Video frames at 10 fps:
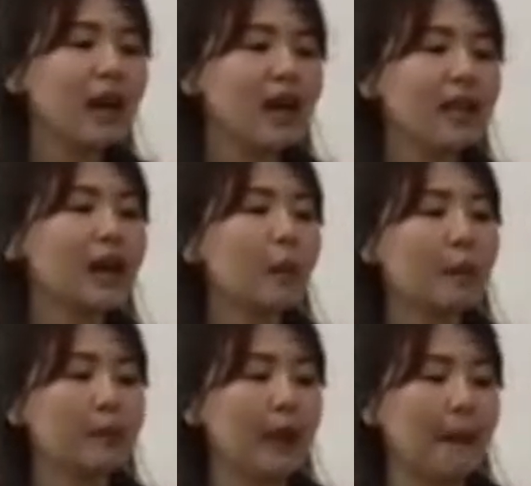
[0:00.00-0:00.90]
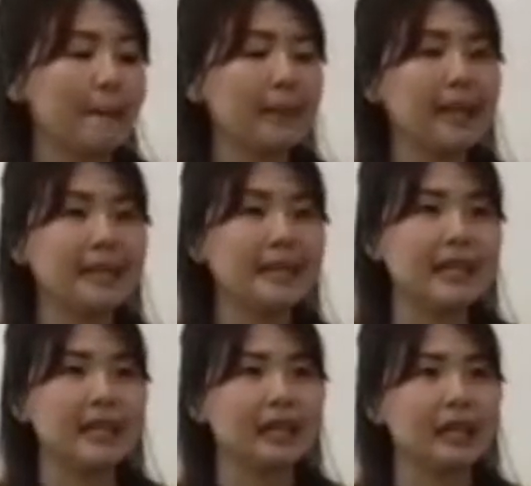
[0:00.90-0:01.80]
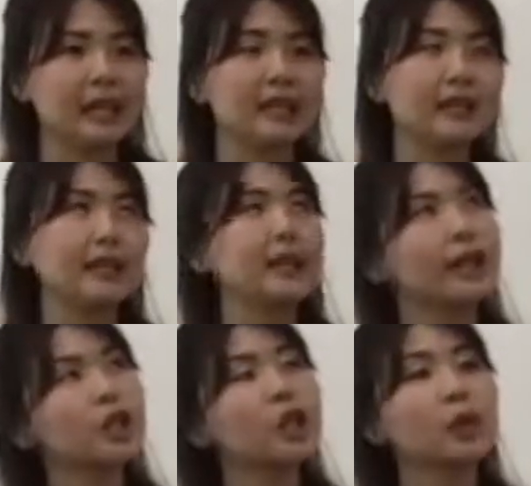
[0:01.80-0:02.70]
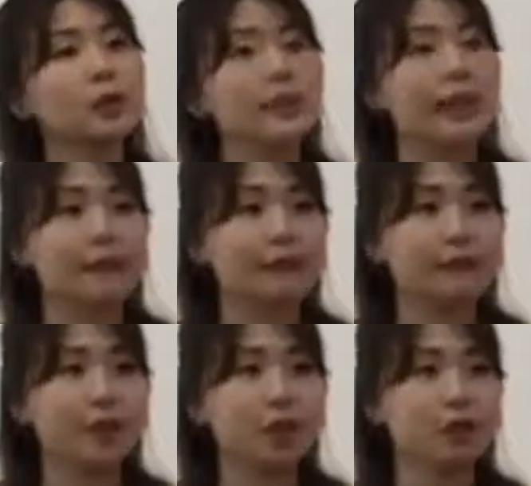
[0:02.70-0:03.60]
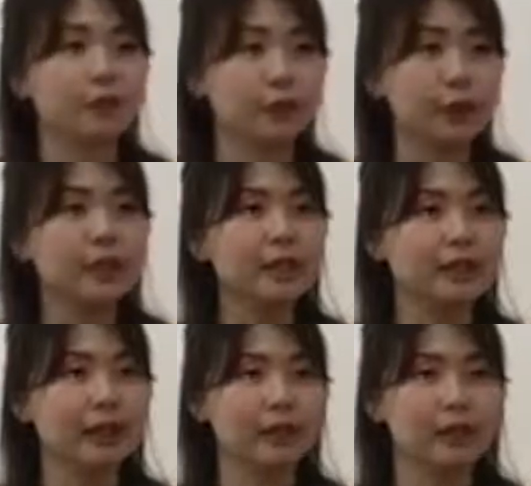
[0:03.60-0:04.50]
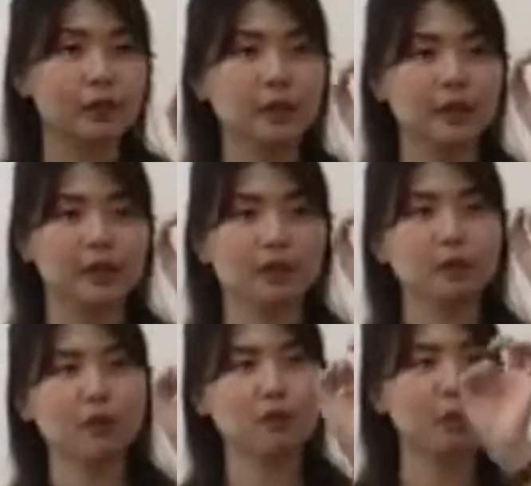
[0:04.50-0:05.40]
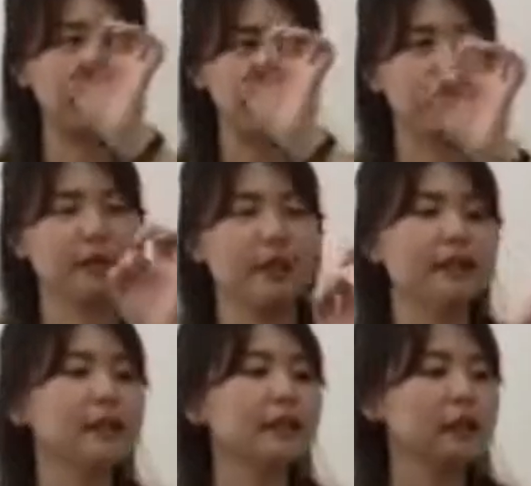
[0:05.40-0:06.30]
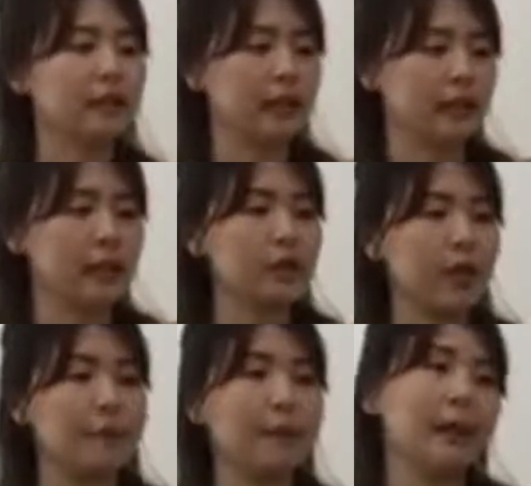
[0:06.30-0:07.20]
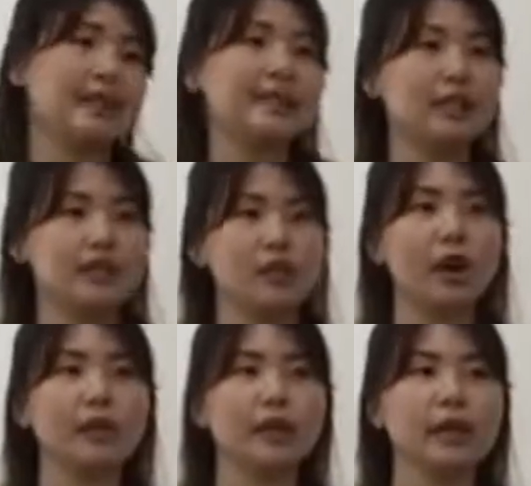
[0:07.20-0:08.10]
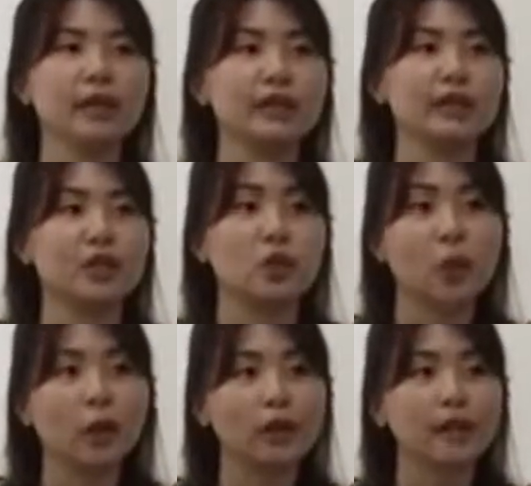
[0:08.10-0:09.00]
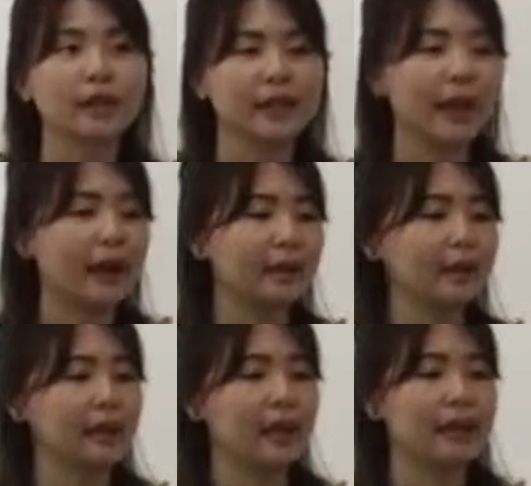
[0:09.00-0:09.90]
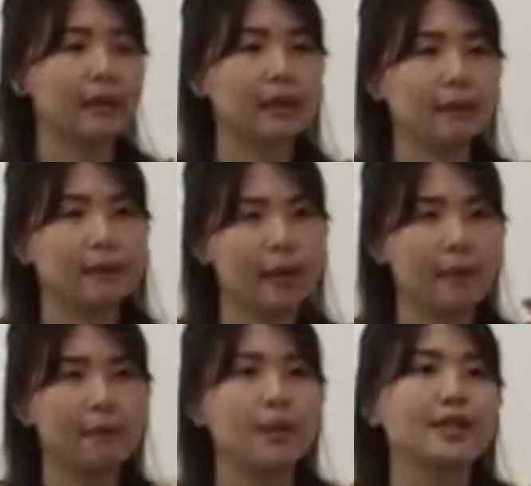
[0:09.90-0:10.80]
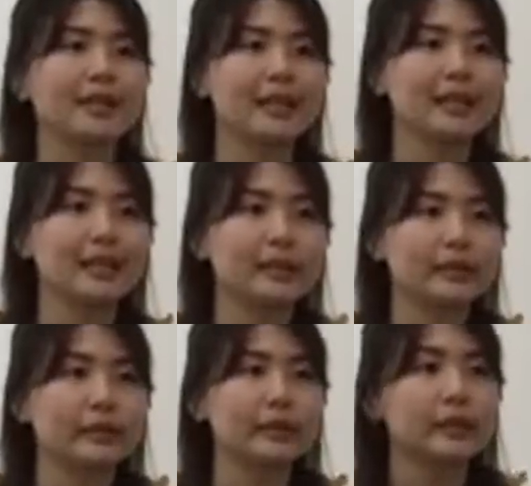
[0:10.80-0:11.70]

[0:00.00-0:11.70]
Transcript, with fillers: uh, then I will uh, place it. Uh, it. It actually looks like fish food, like those uh, small, small BG one. Uh, then you can place it around uh, the swan, yeah, and uh, and press it in a little,